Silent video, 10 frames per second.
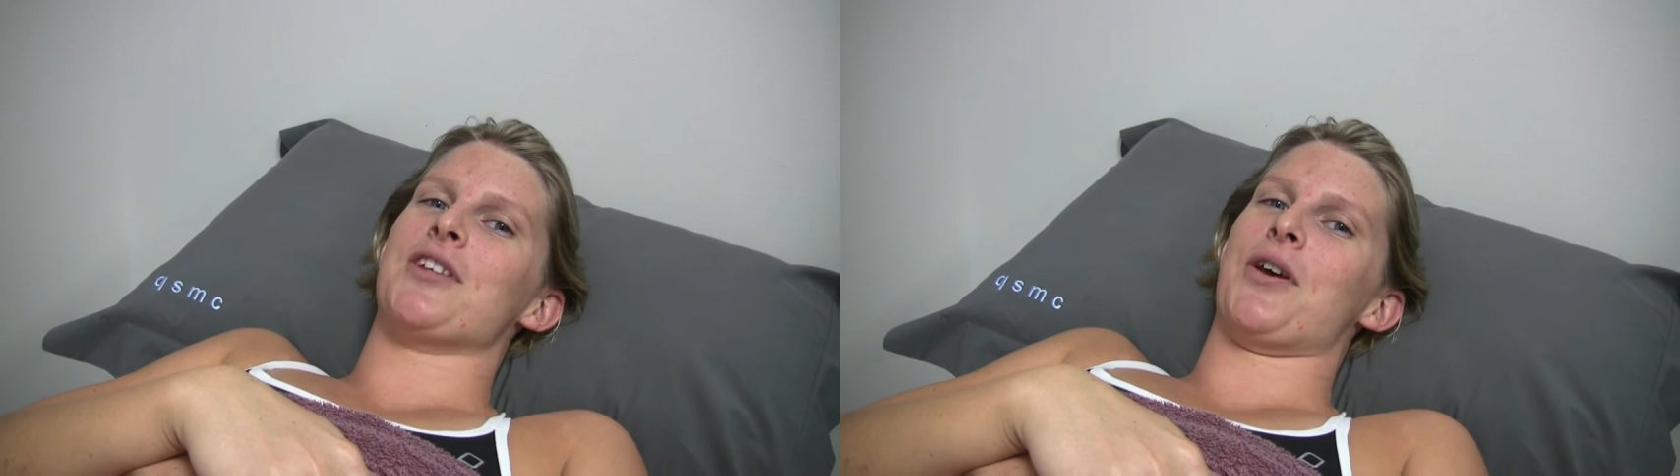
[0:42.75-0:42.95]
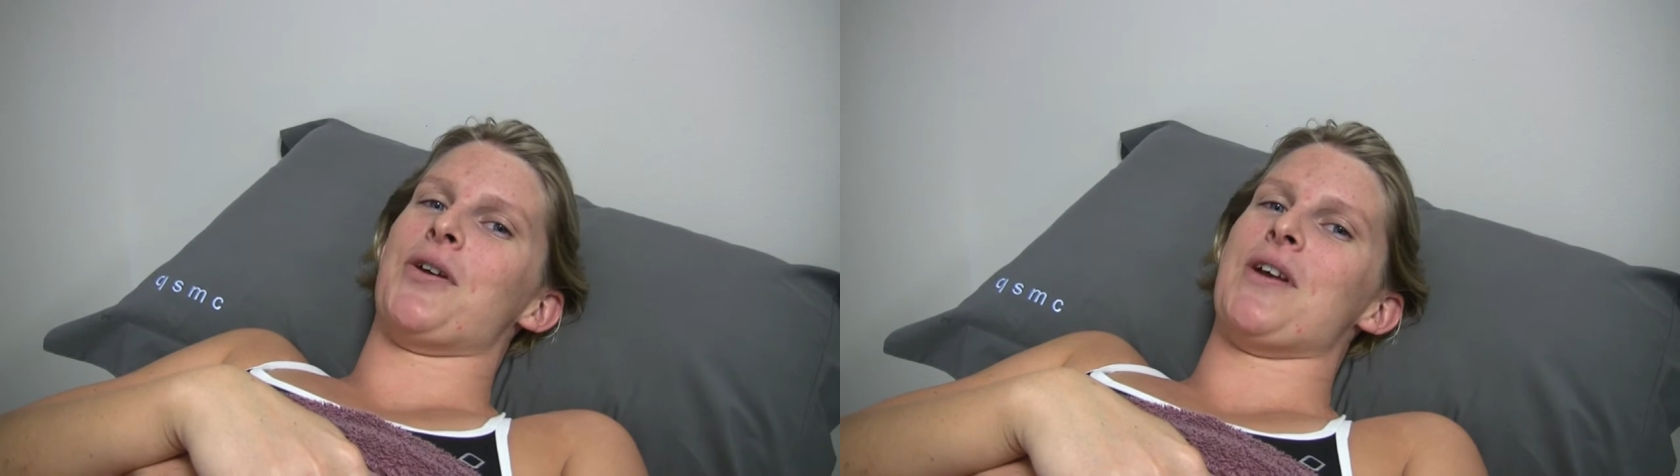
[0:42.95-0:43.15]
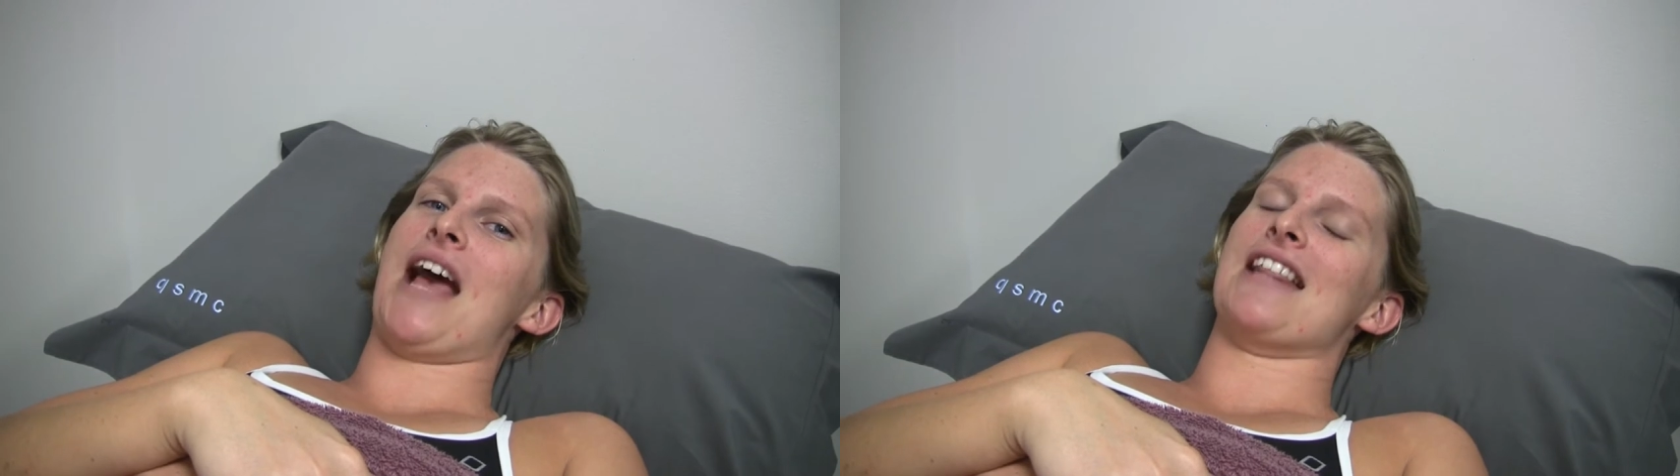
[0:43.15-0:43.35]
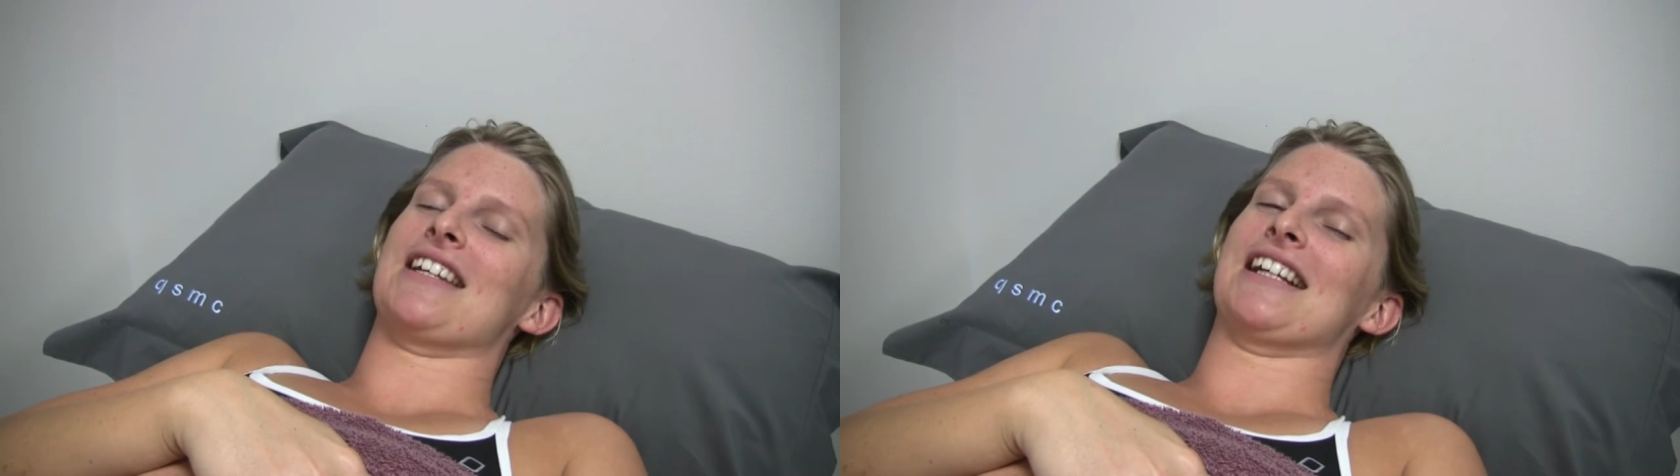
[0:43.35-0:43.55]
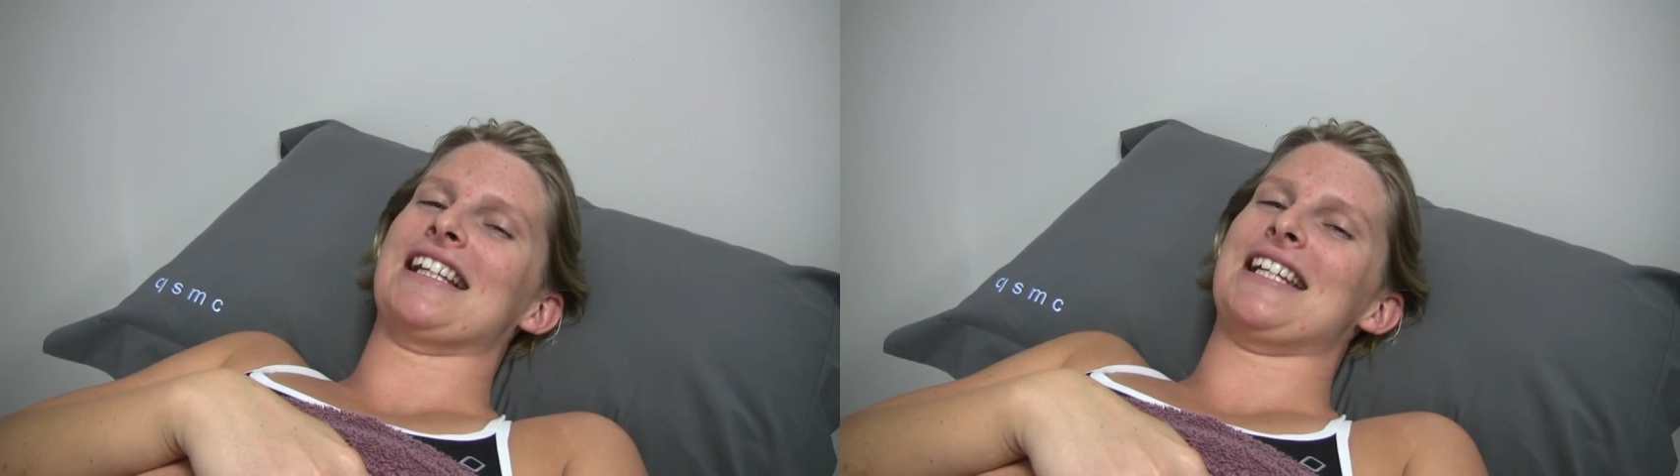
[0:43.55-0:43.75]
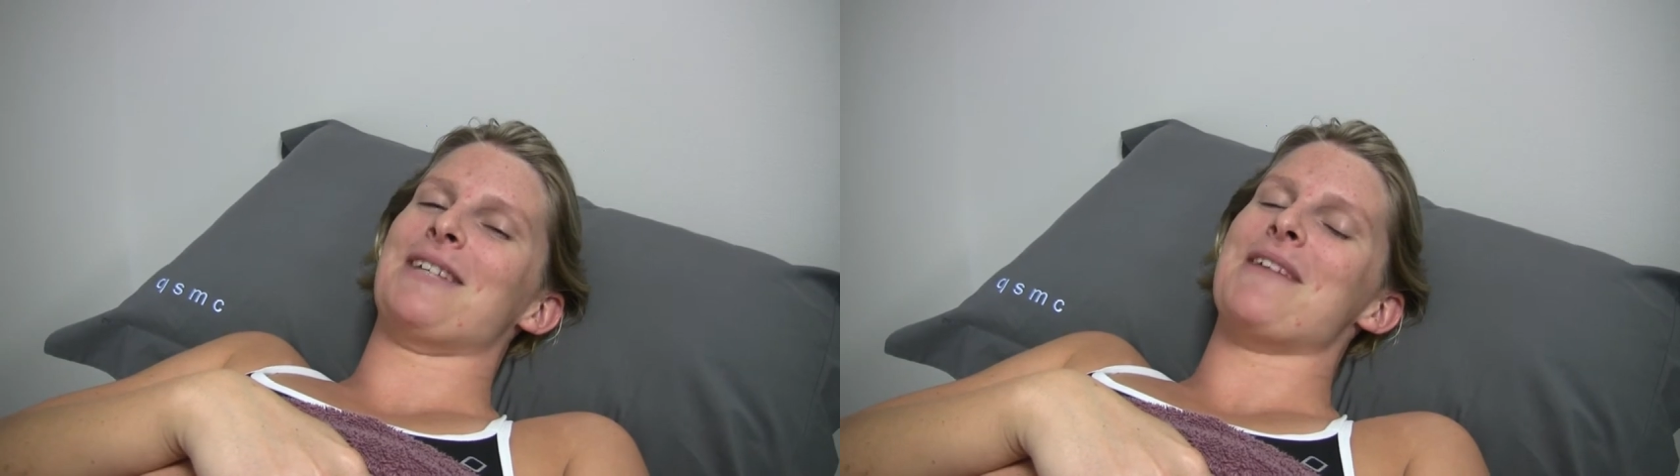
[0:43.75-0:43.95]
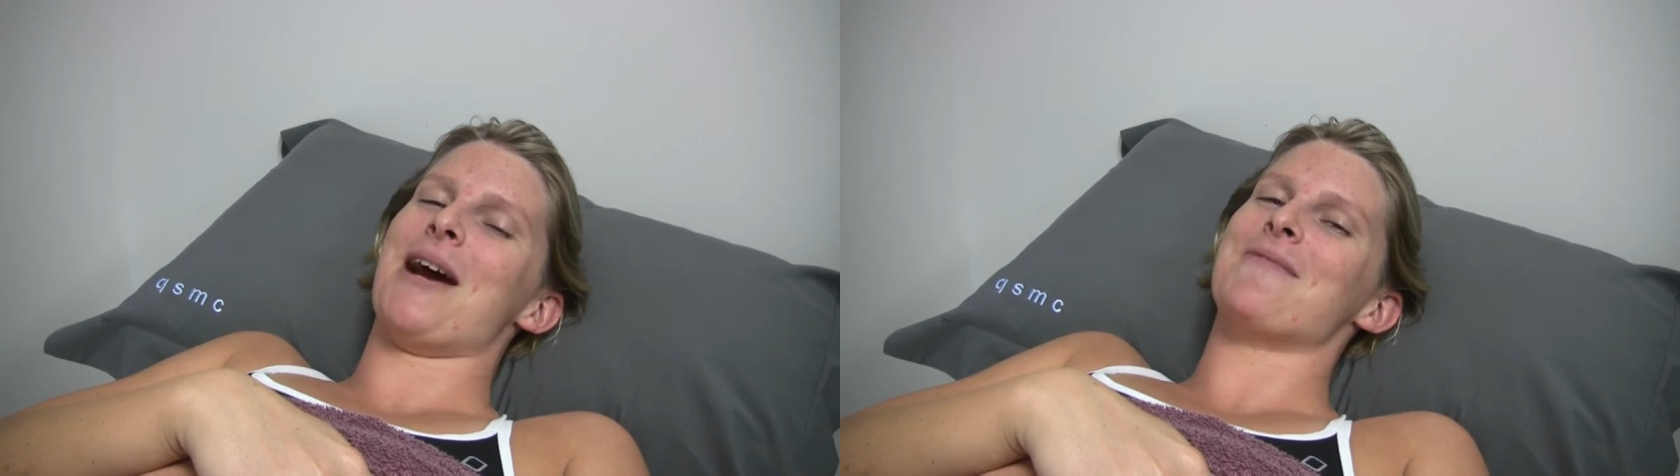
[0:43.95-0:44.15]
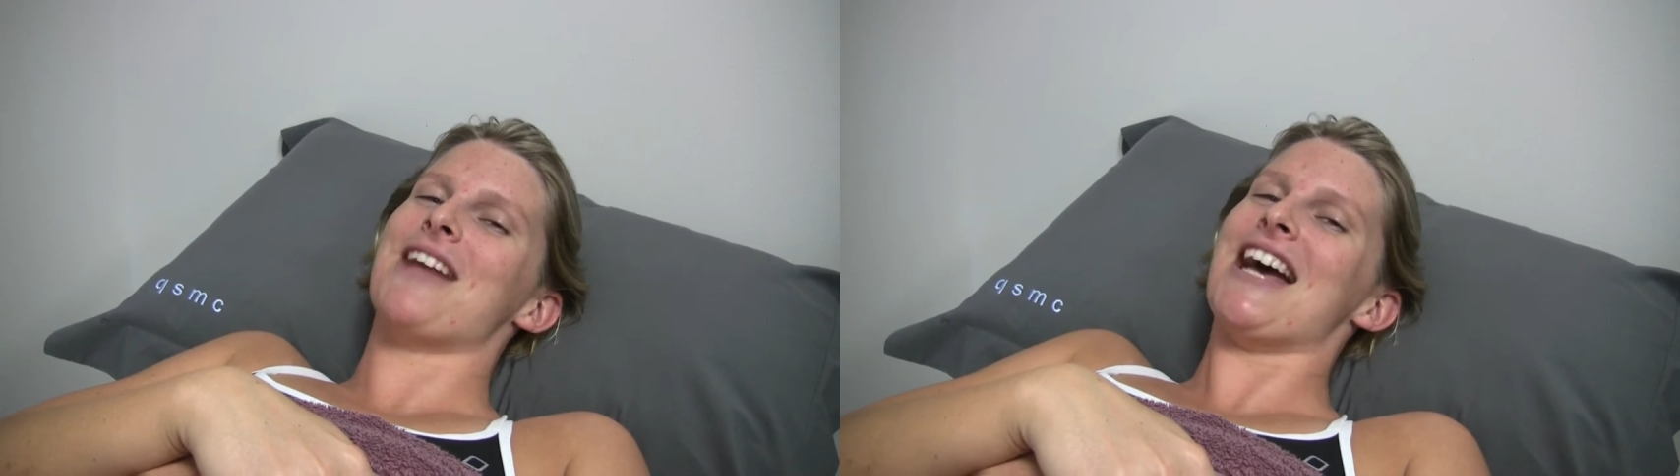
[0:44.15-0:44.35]
So Alan cleared me
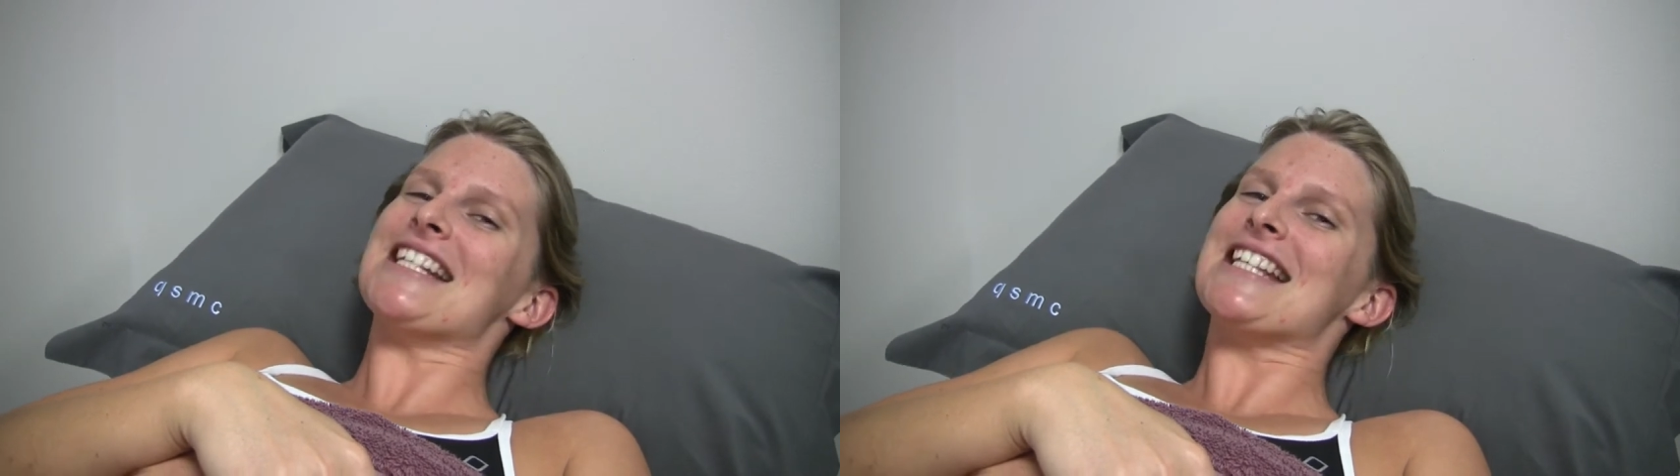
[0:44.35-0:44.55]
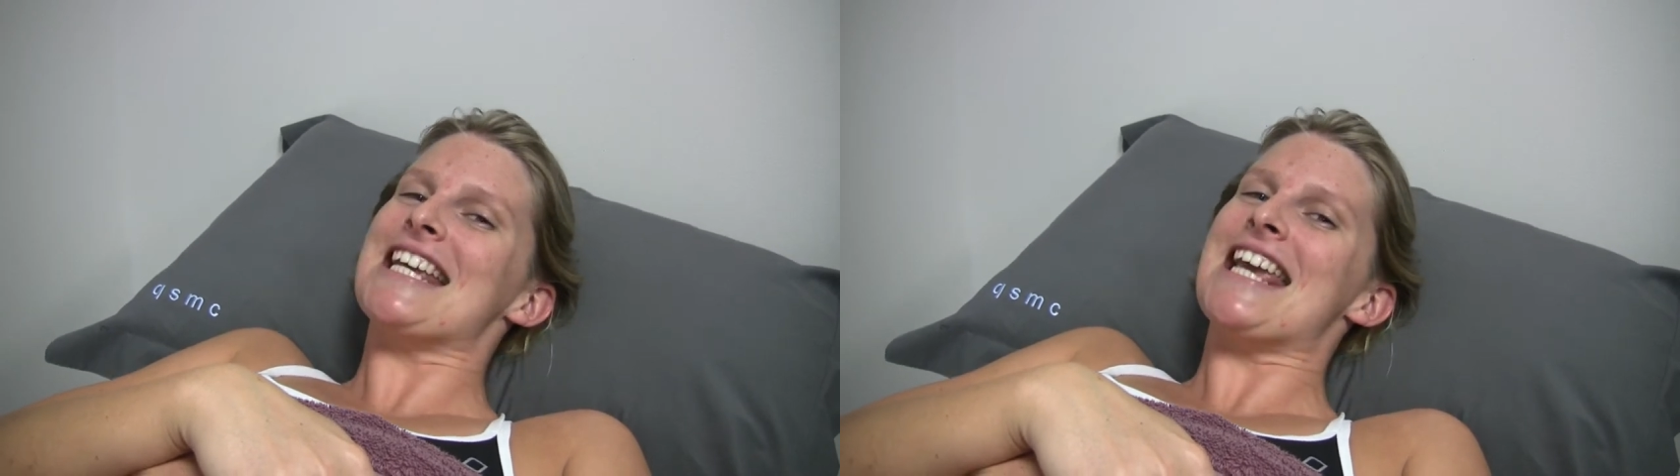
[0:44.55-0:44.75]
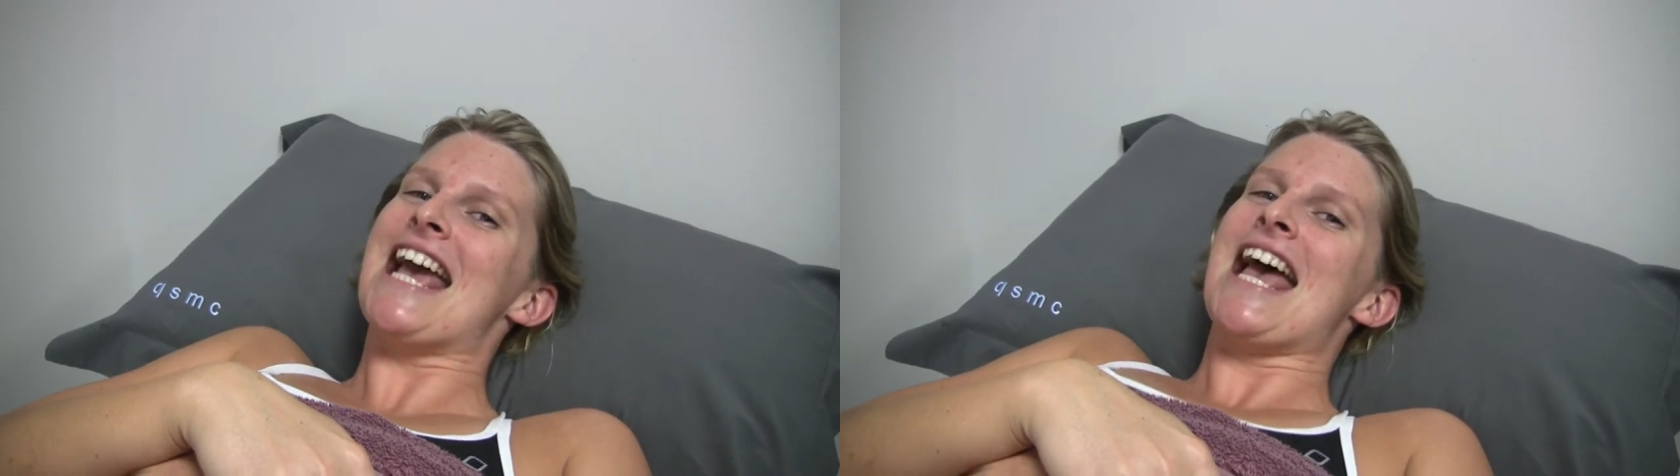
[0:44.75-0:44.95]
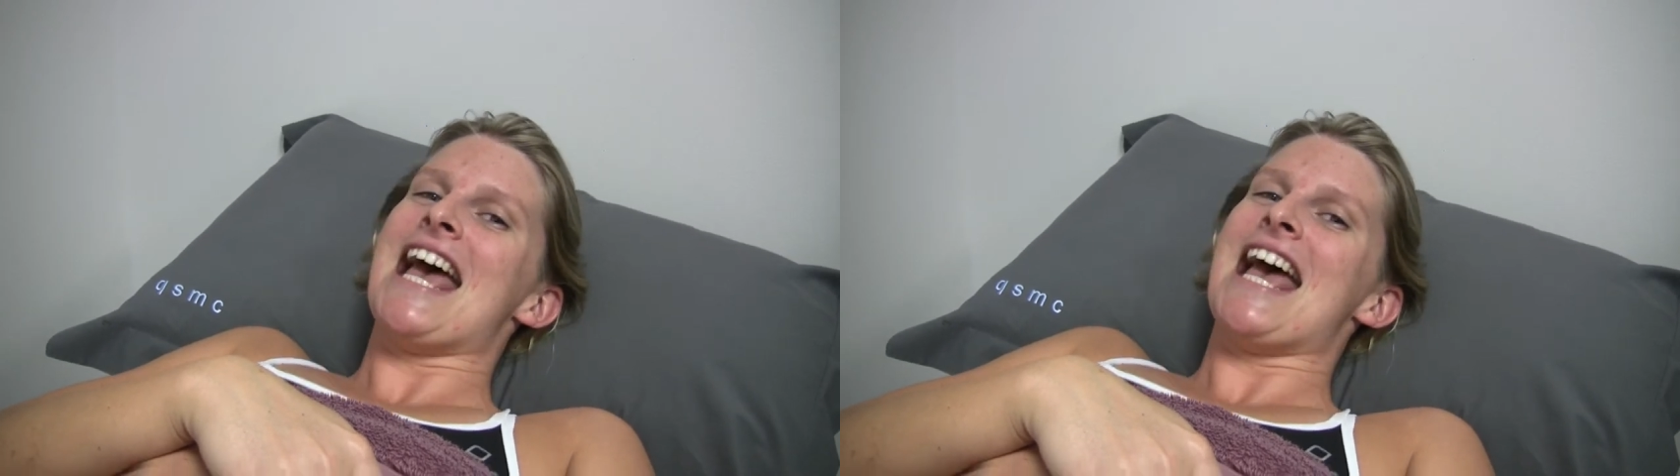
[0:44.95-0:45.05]
up nicely.